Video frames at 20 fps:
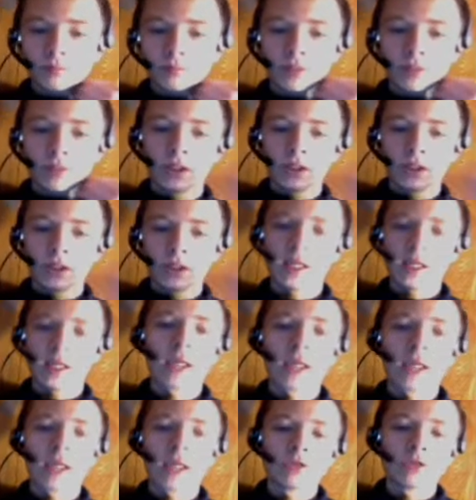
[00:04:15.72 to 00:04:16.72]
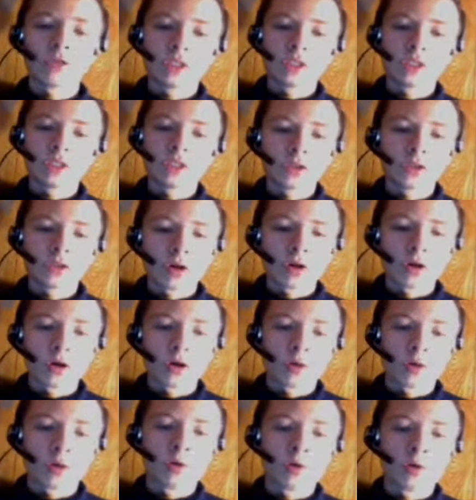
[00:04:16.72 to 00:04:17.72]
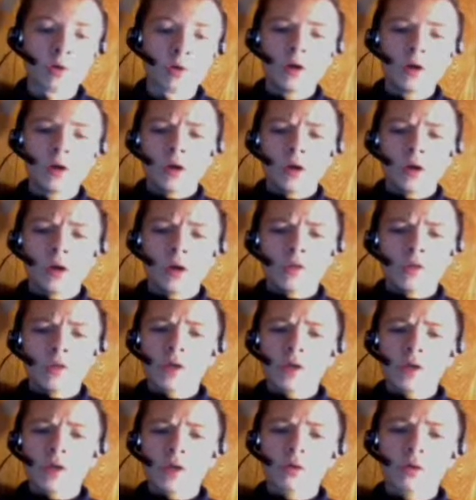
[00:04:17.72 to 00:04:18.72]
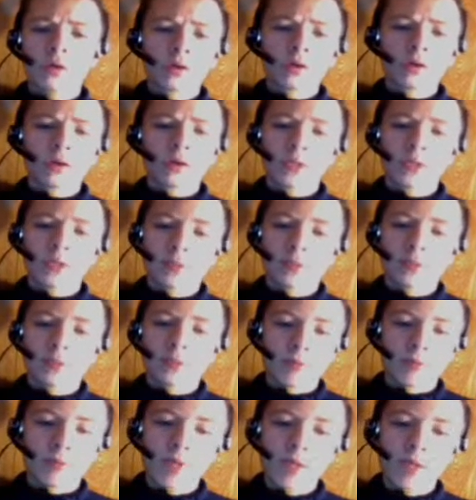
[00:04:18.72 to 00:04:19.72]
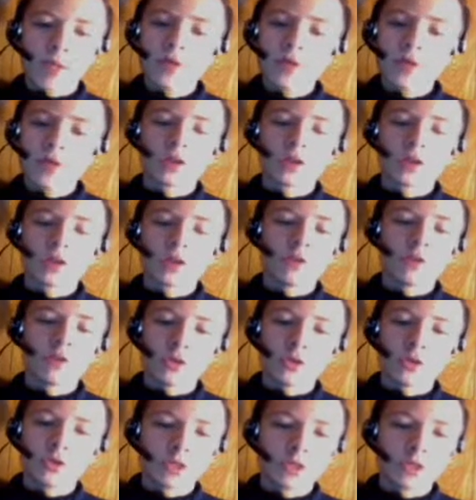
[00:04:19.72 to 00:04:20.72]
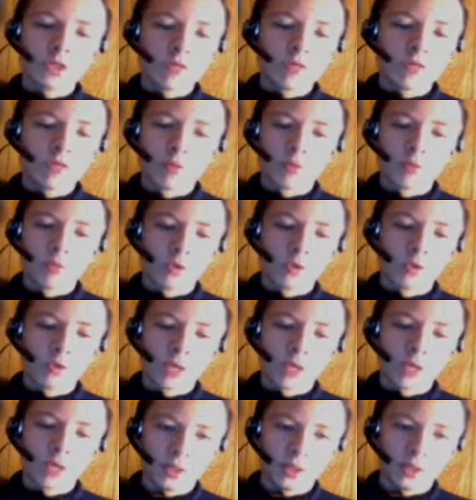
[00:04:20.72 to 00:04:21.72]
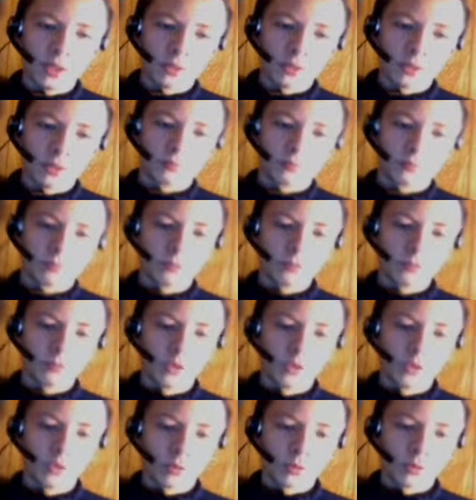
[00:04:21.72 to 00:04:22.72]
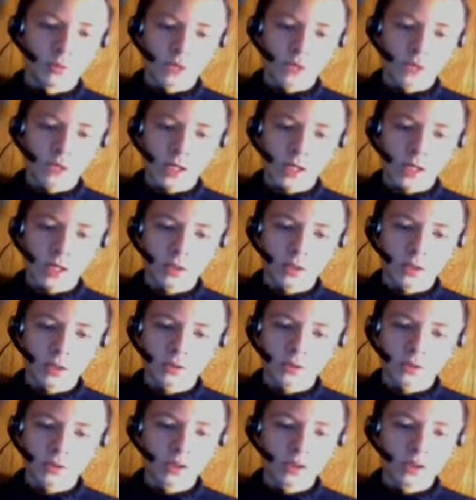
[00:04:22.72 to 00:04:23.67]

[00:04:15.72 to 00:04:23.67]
the accuracy has gone up. The recoil has been majorly reduced, even more than the normal shotguns.